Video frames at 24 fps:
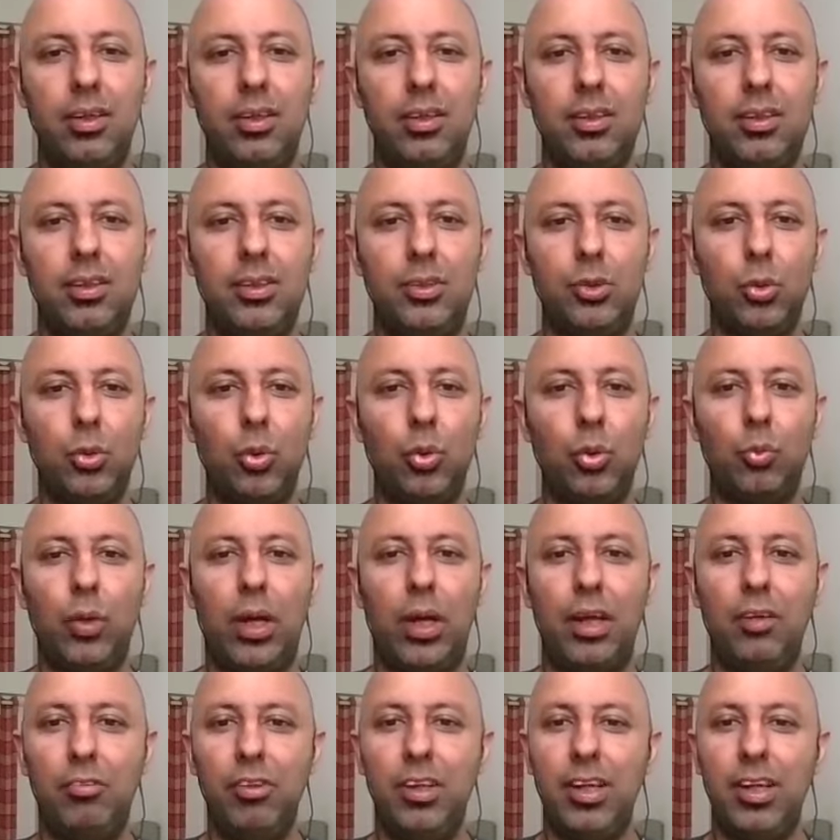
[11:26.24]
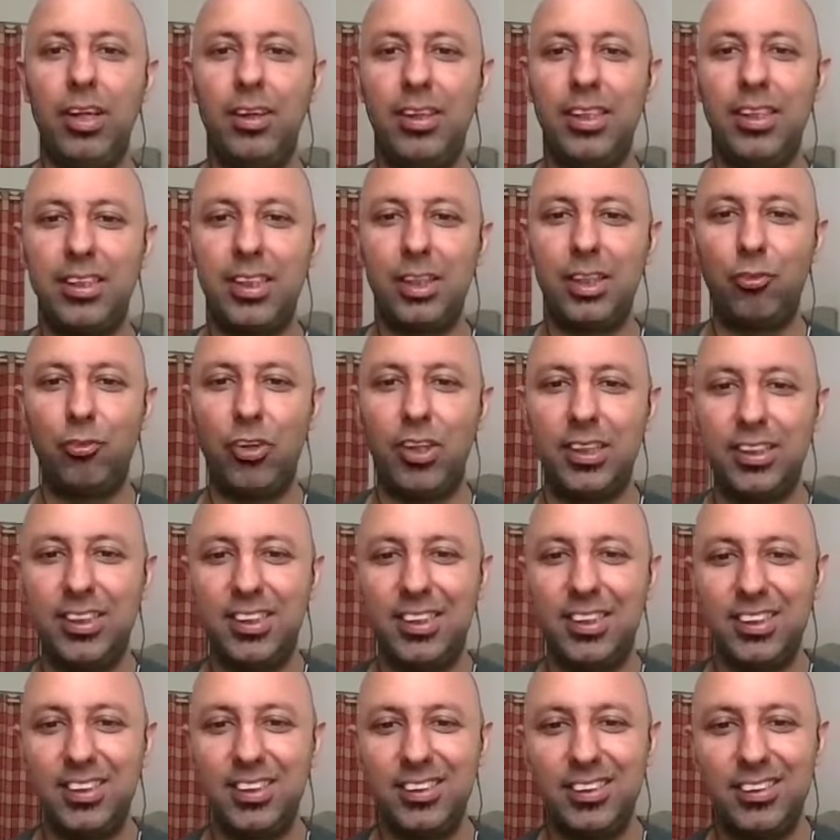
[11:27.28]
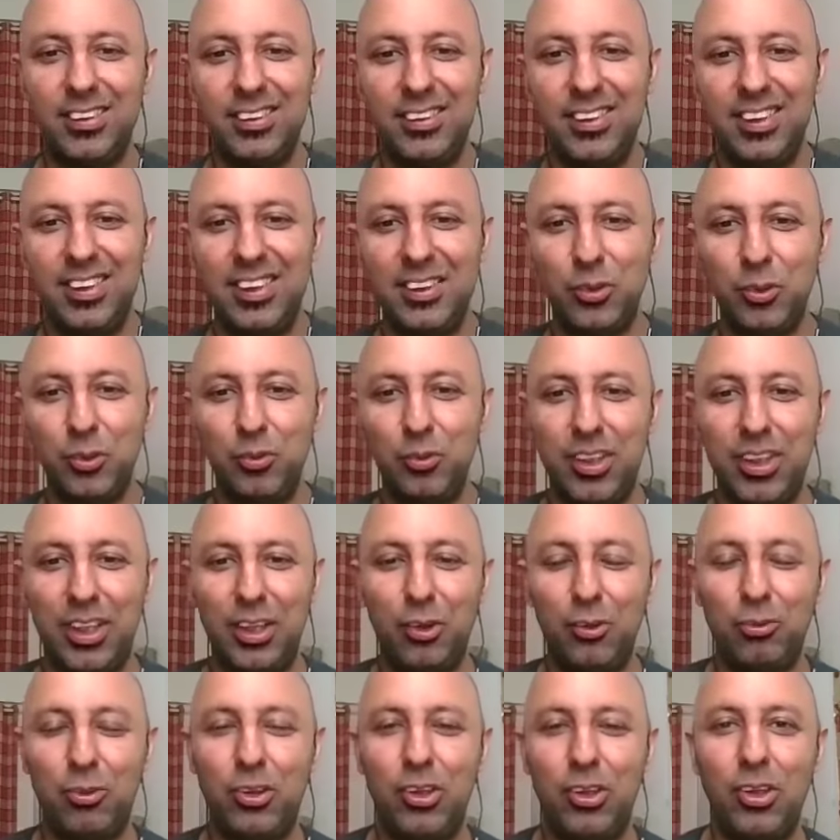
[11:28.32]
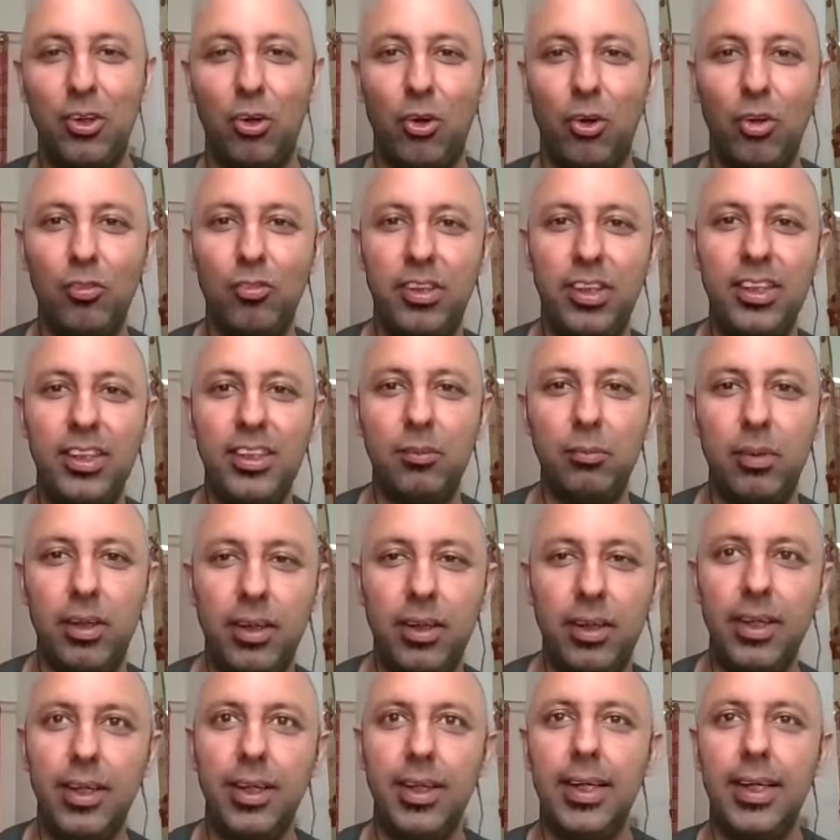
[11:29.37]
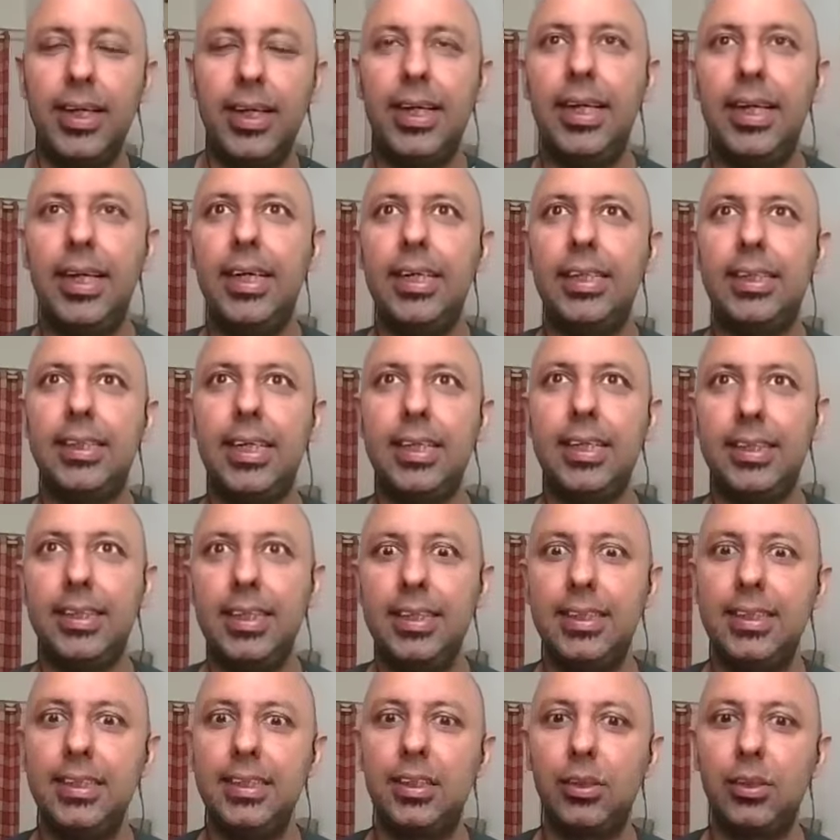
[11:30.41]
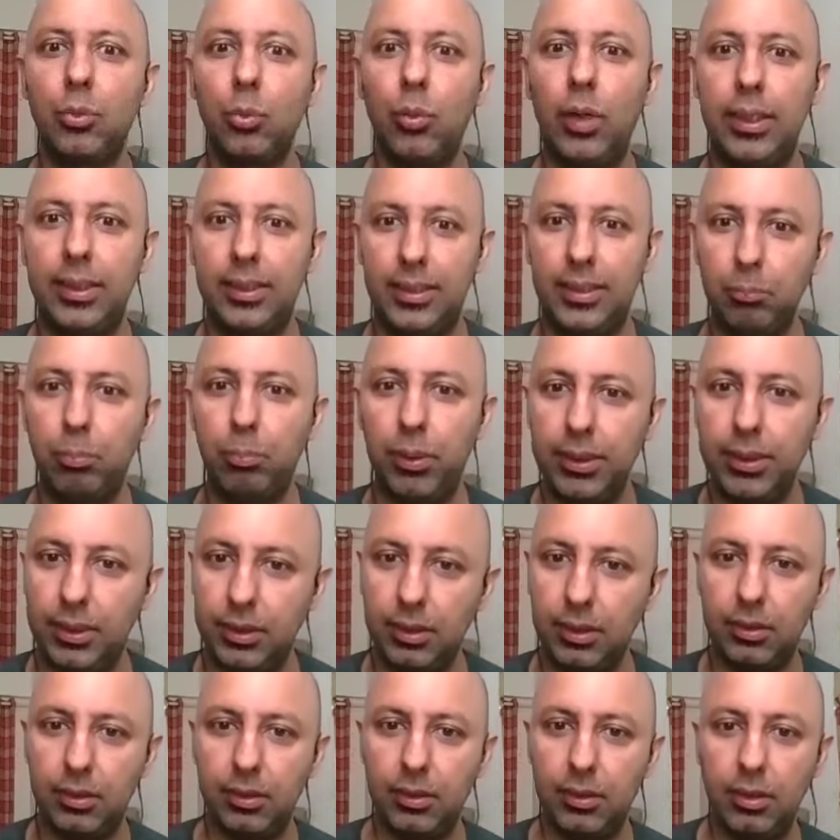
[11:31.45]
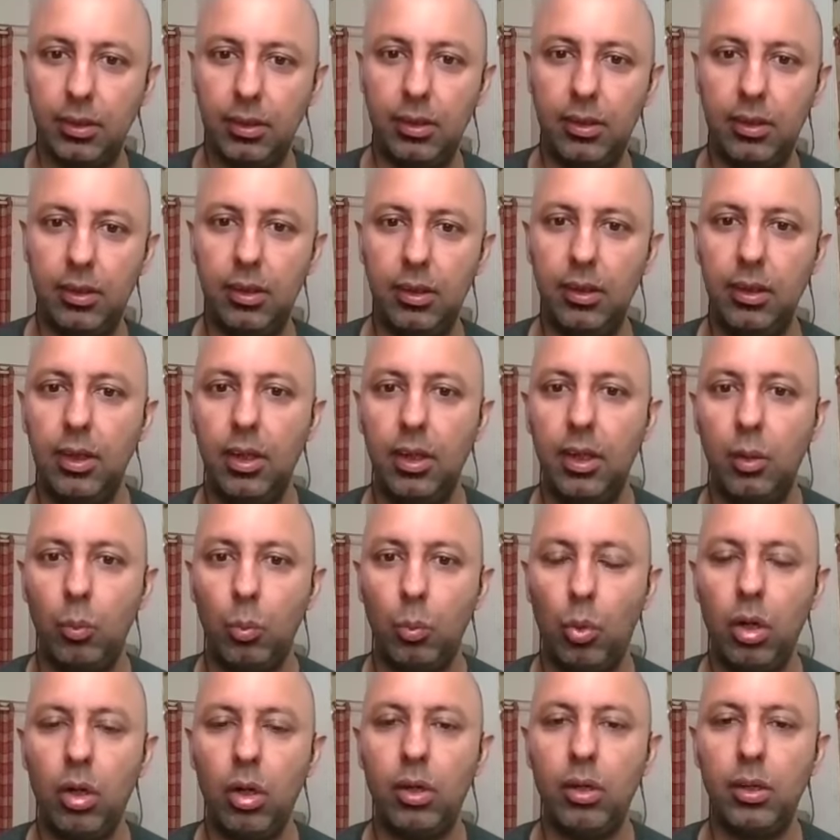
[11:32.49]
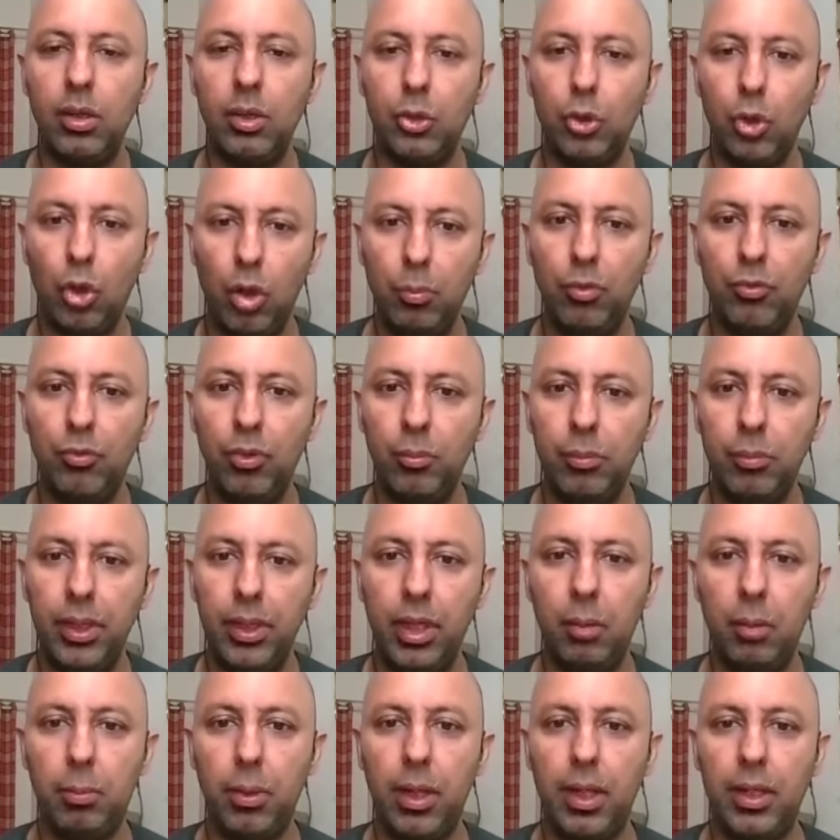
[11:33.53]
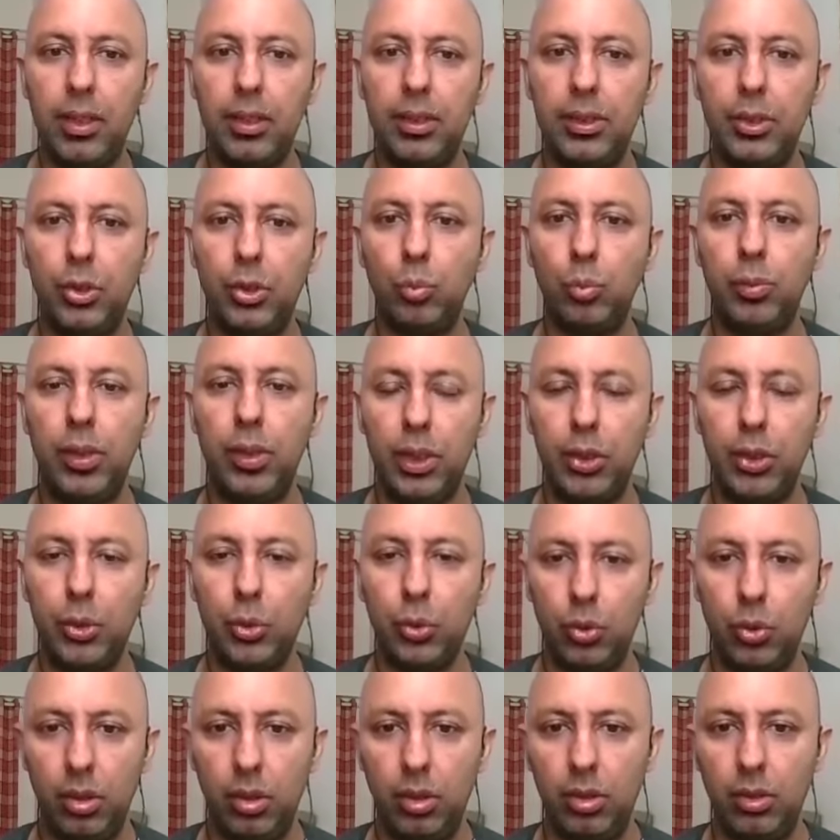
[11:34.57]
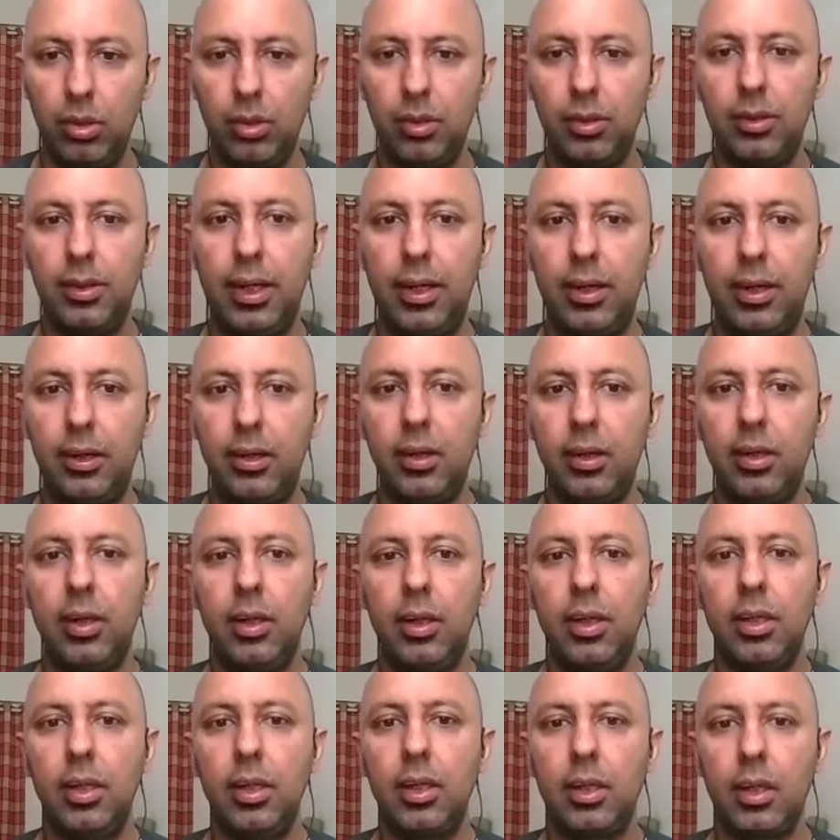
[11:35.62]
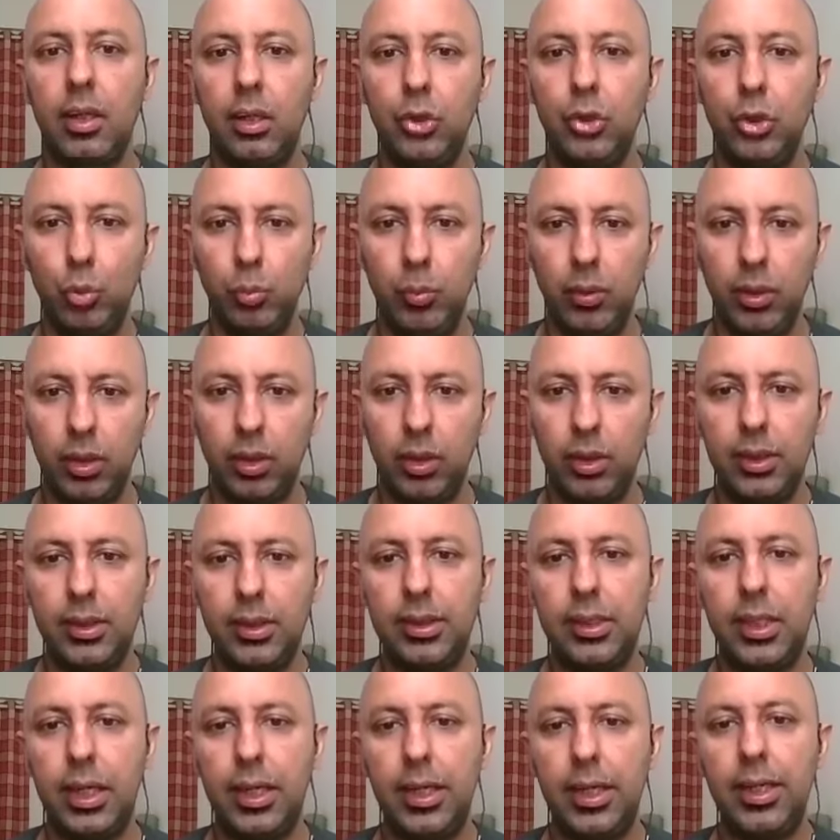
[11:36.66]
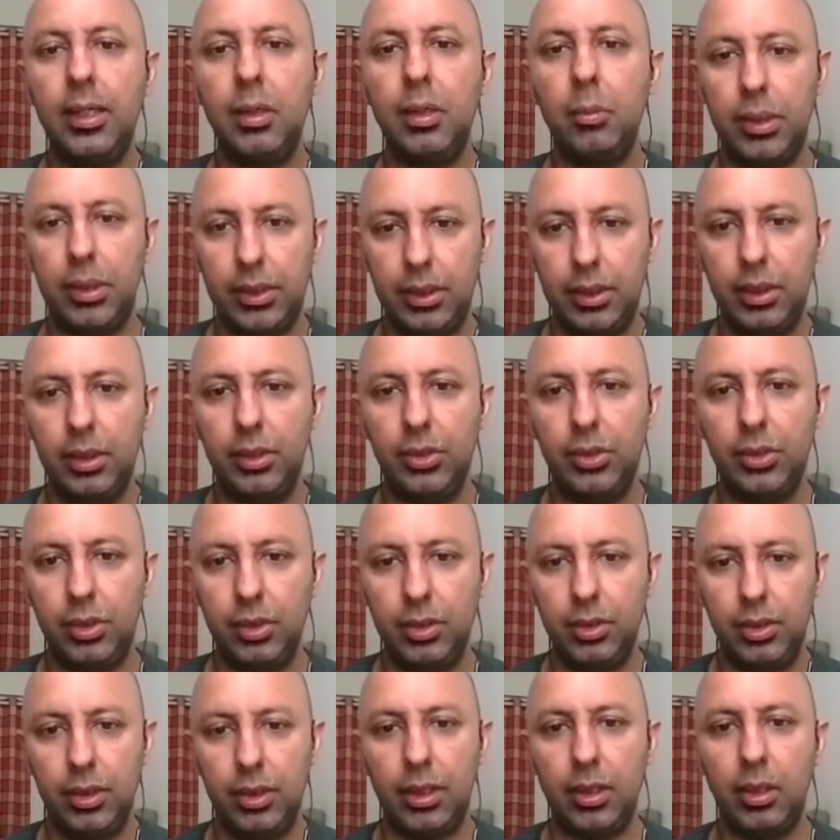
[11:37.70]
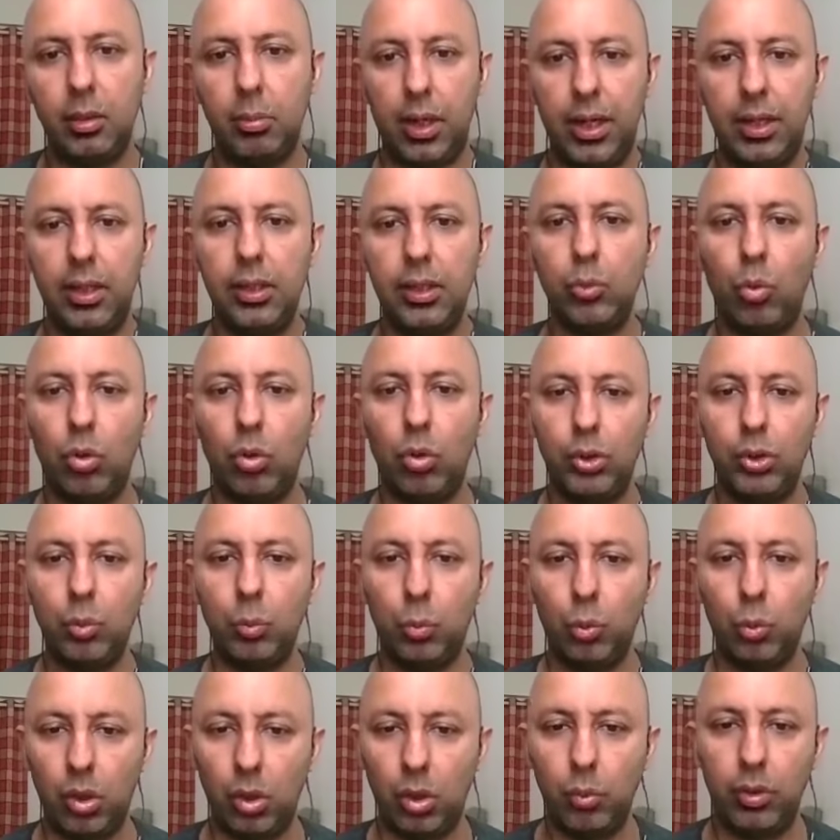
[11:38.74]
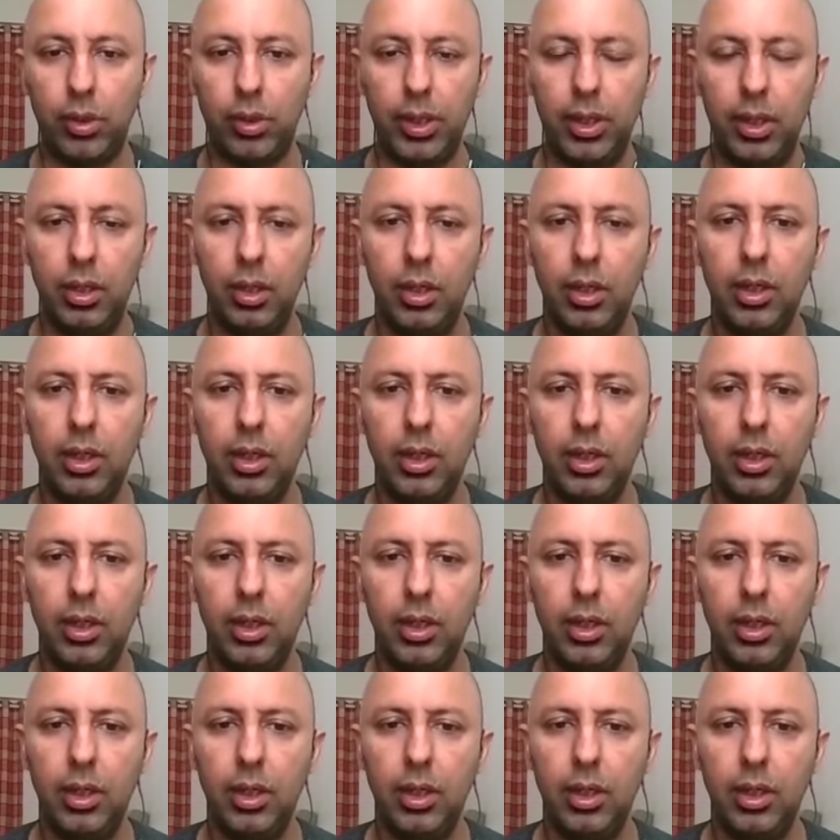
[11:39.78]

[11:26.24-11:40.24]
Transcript: show why we reason for existence. And so we kind of tell a lot of things, but in its essence, it's quite simplistic. What the job of a media planner is to make sure that the consumer is getting the message that the brand wants to put out there